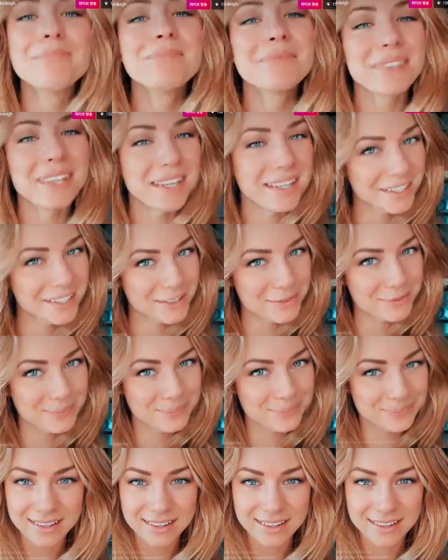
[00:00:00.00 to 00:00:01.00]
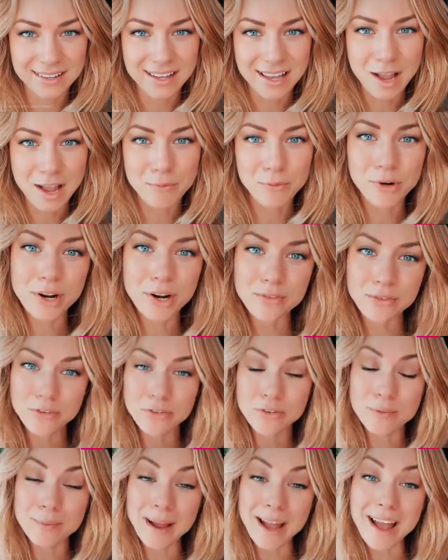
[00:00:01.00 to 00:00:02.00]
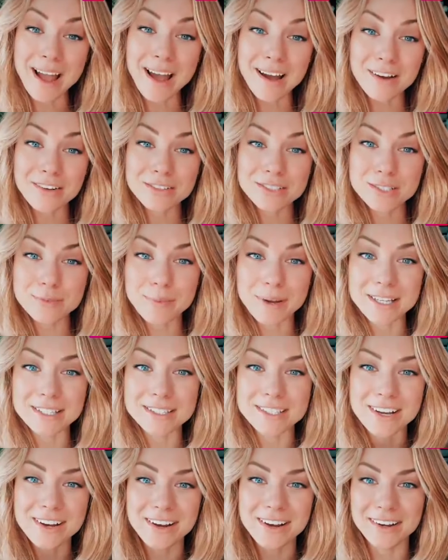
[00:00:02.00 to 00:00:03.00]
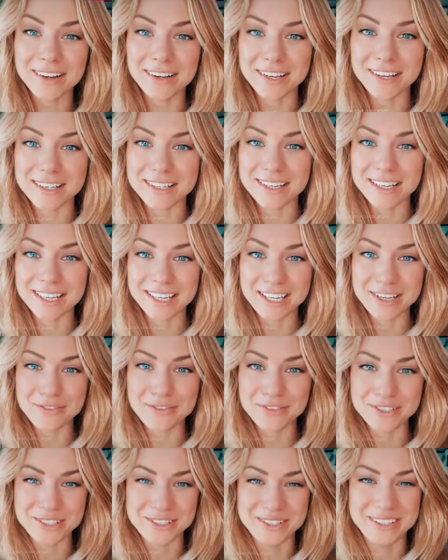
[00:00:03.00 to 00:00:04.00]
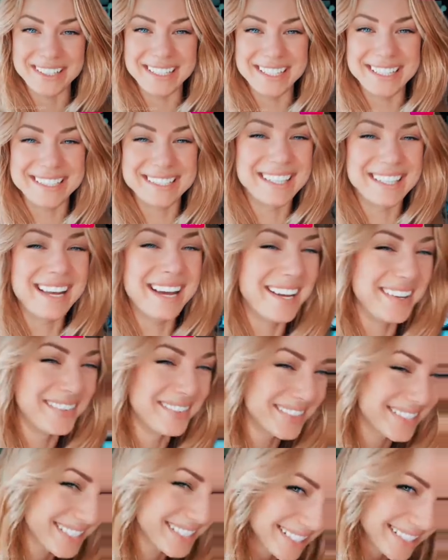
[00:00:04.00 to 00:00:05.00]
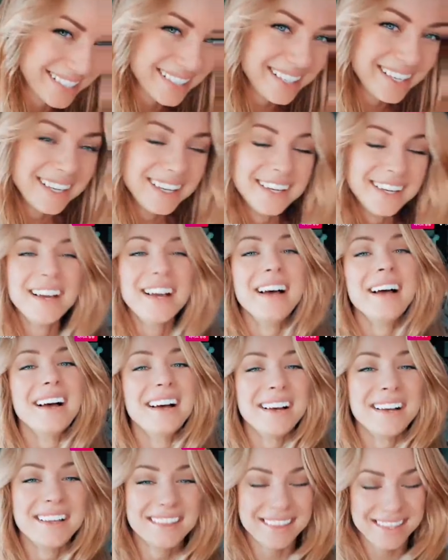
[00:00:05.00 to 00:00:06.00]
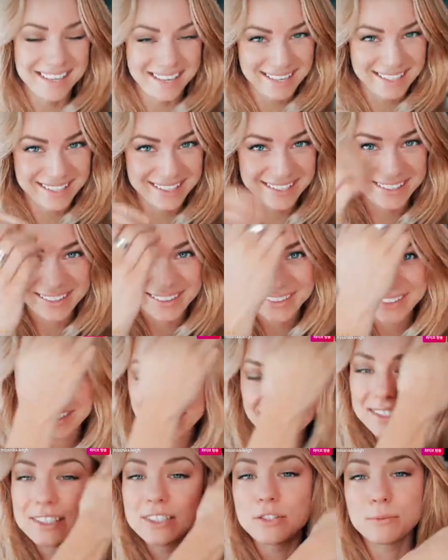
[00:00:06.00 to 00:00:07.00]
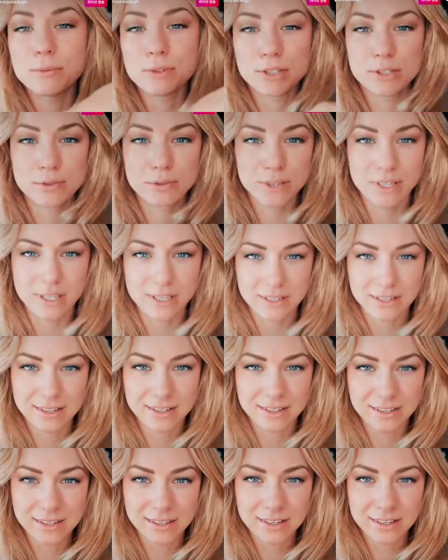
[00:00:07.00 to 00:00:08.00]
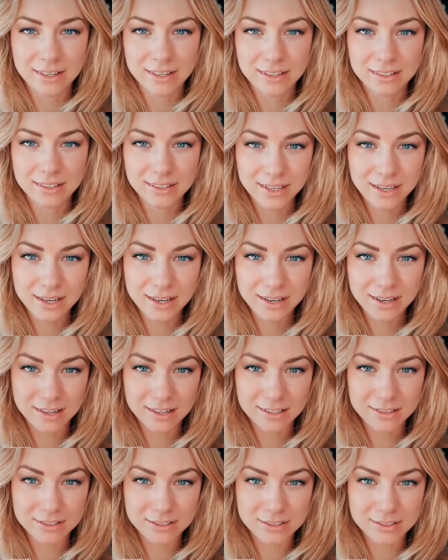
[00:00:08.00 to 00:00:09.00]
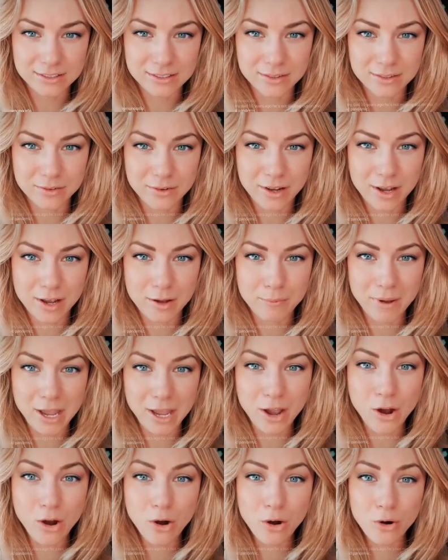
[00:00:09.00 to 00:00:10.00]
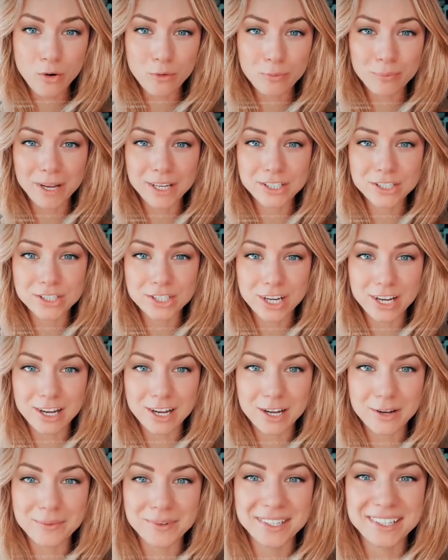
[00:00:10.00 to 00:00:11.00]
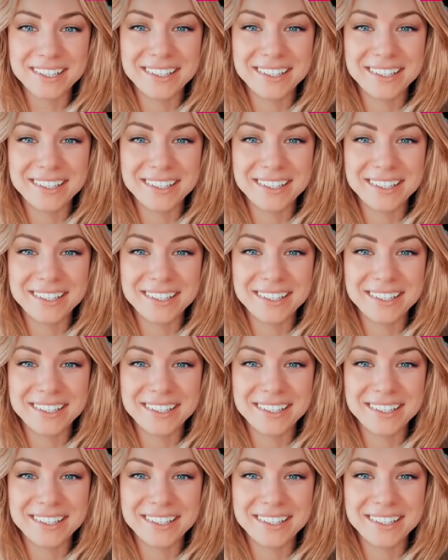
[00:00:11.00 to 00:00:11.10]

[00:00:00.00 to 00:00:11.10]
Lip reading: Thank you. I'm grateful for my house, my dog, and Nikki for doing these lives. Thank you. That's super sweet. Yes. I'm my home, my job.